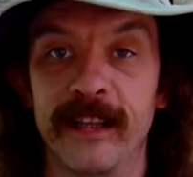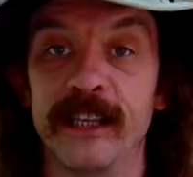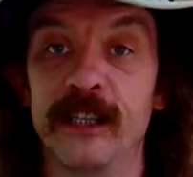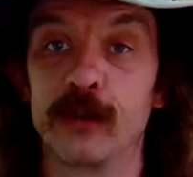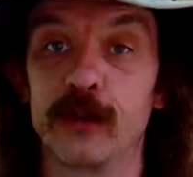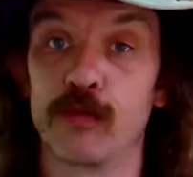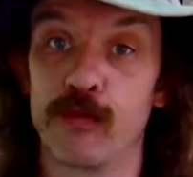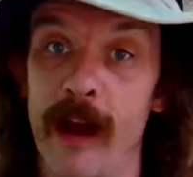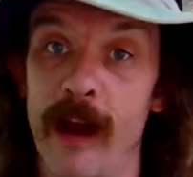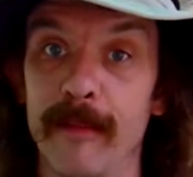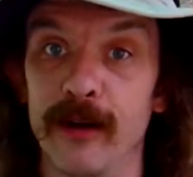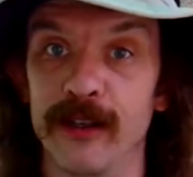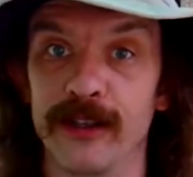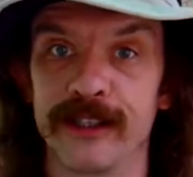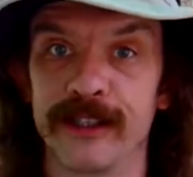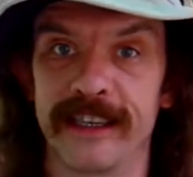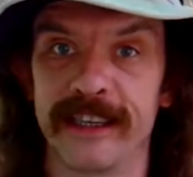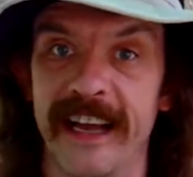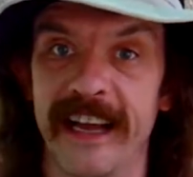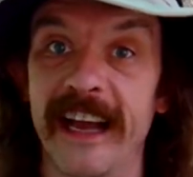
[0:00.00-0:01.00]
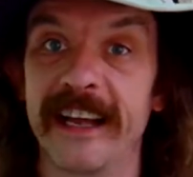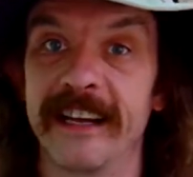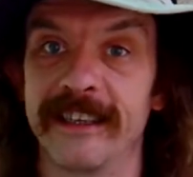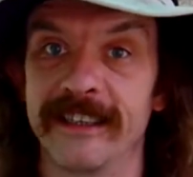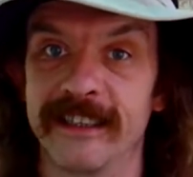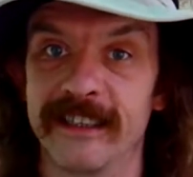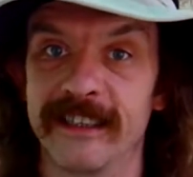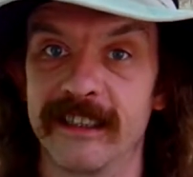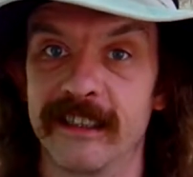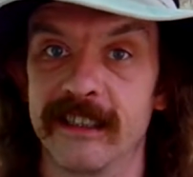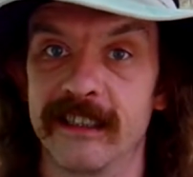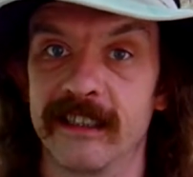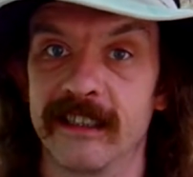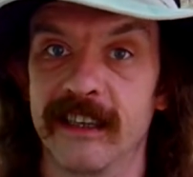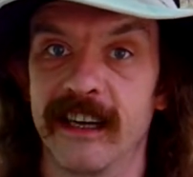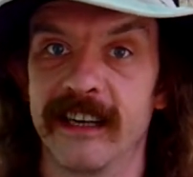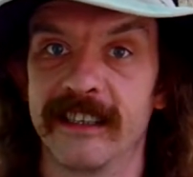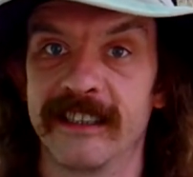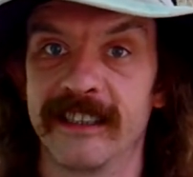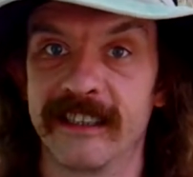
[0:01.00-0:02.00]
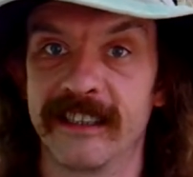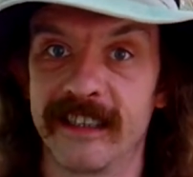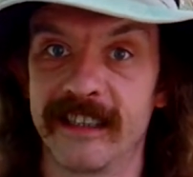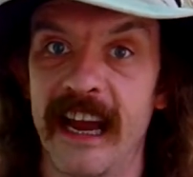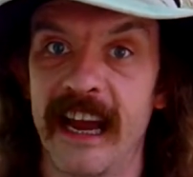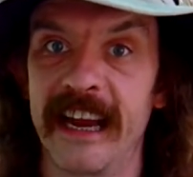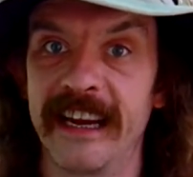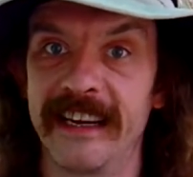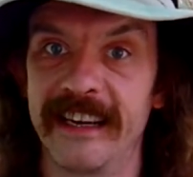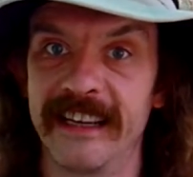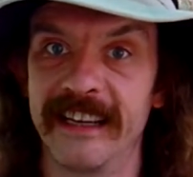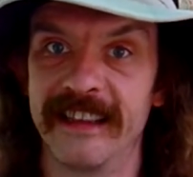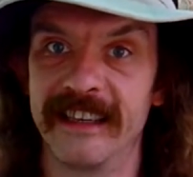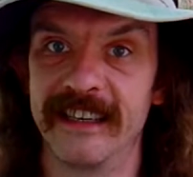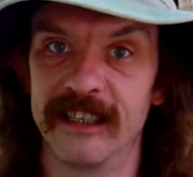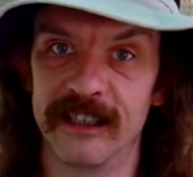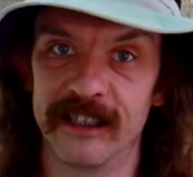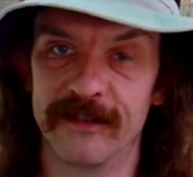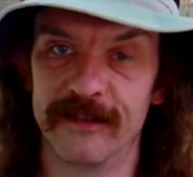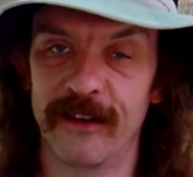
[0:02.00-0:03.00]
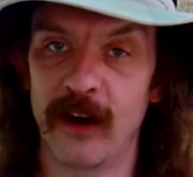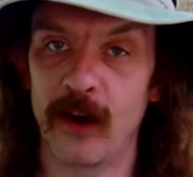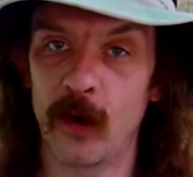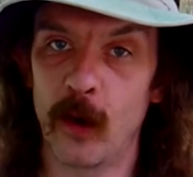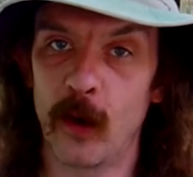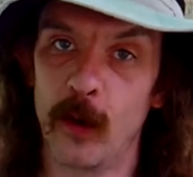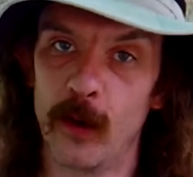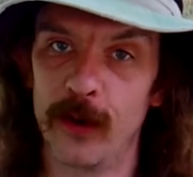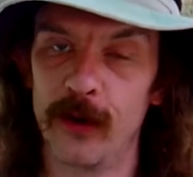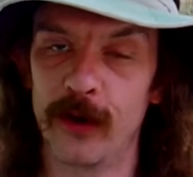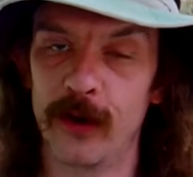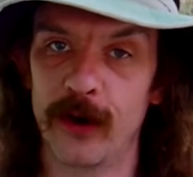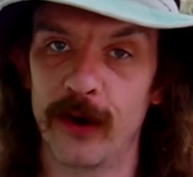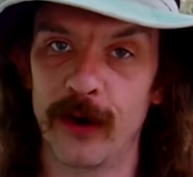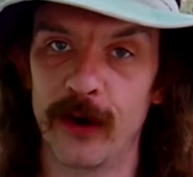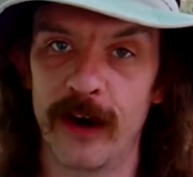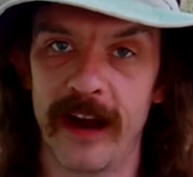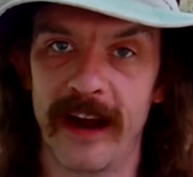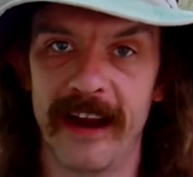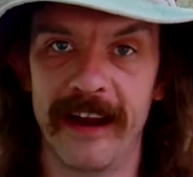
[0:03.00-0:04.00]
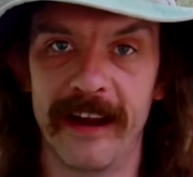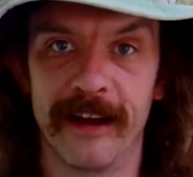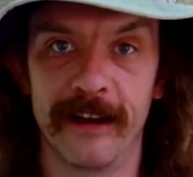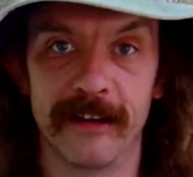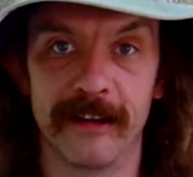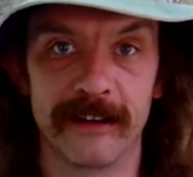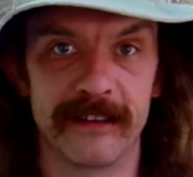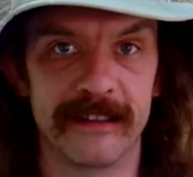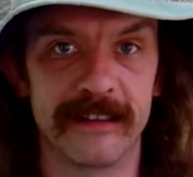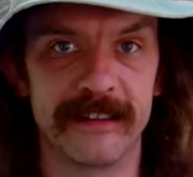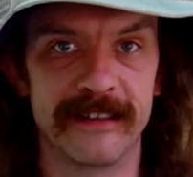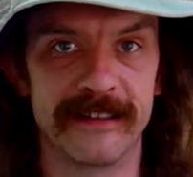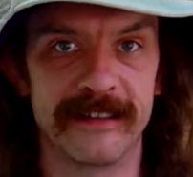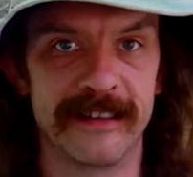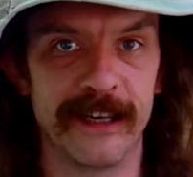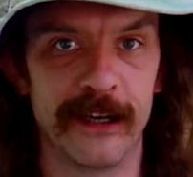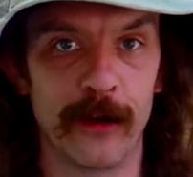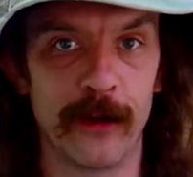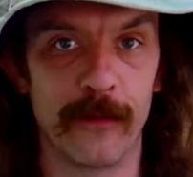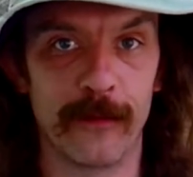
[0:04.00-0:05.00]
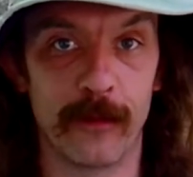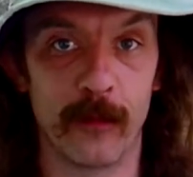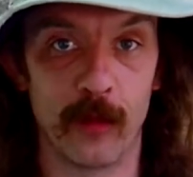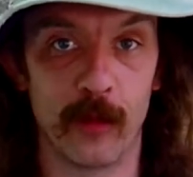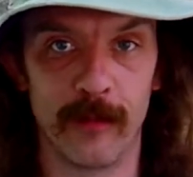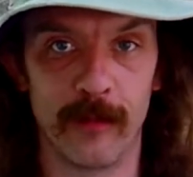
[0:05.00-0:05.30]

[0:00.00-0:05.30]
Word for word: these rebels against a society that is far older and, you know,